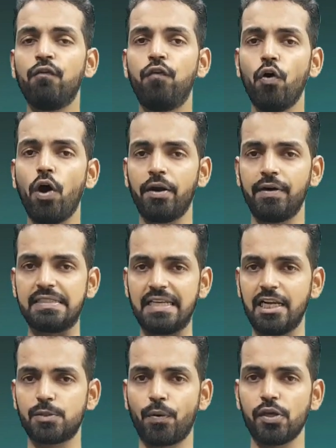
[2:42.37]
400
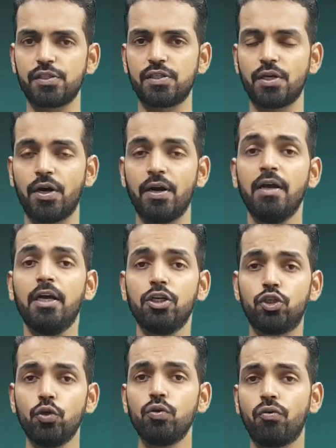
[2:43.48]
series processor,
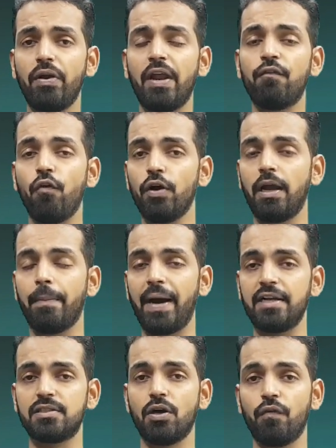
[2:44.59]
2, 3 and 4
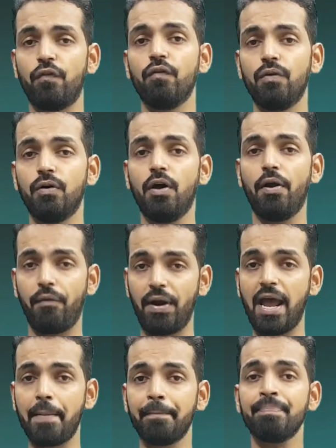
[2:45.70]
gigabytes of
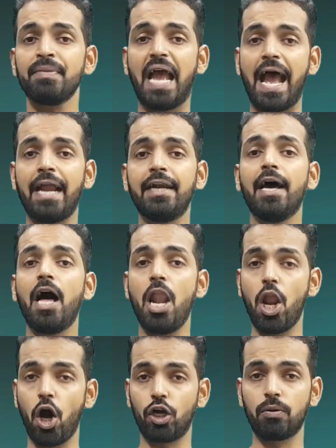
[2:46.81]
RAM, and a
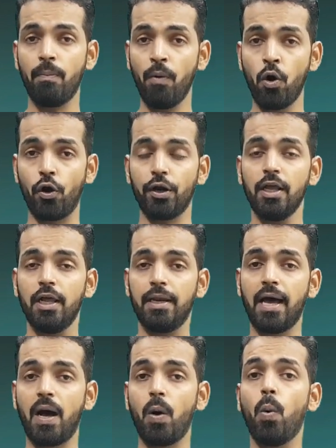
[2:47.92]
lot more.
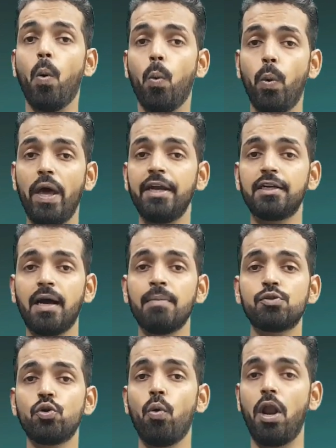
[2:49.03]
Now when it comes
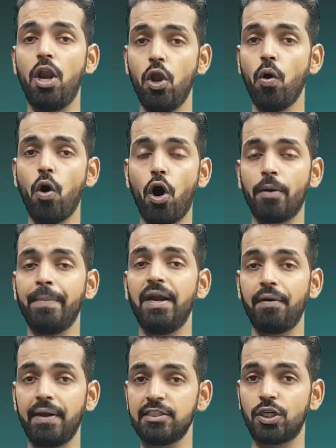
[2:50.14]
to a low or
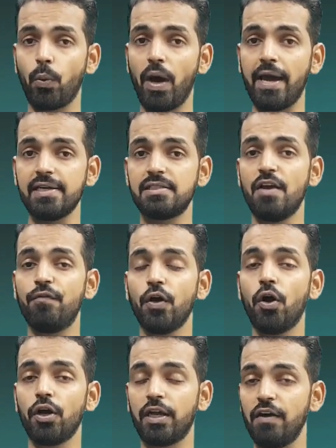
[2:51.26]
mid-range device, if you're
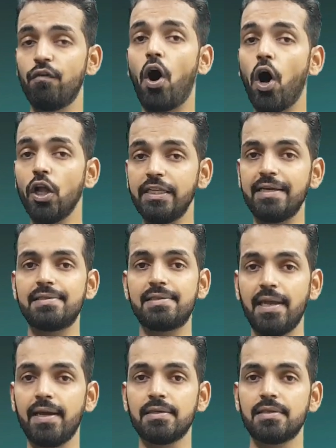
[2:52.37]
going to give all these
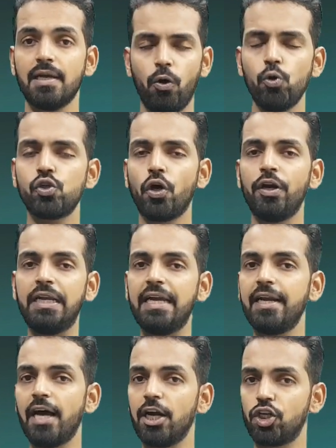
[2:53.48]
things, who's going to
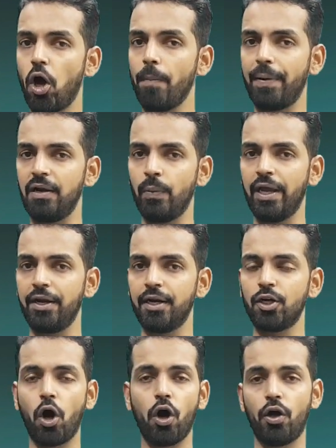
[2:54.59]
need a top-end variant
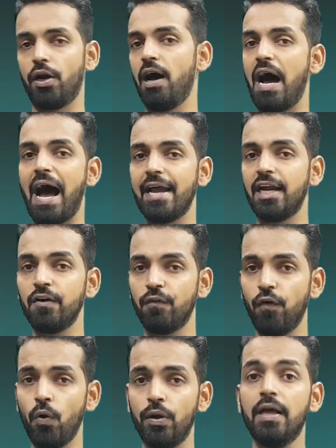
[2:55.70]
or a high-end
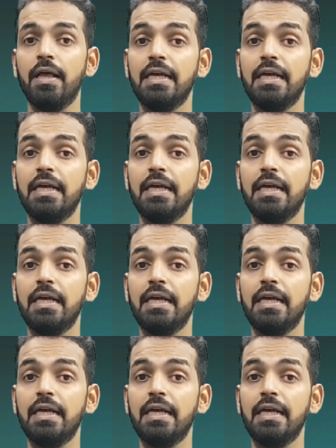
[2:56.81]
phone?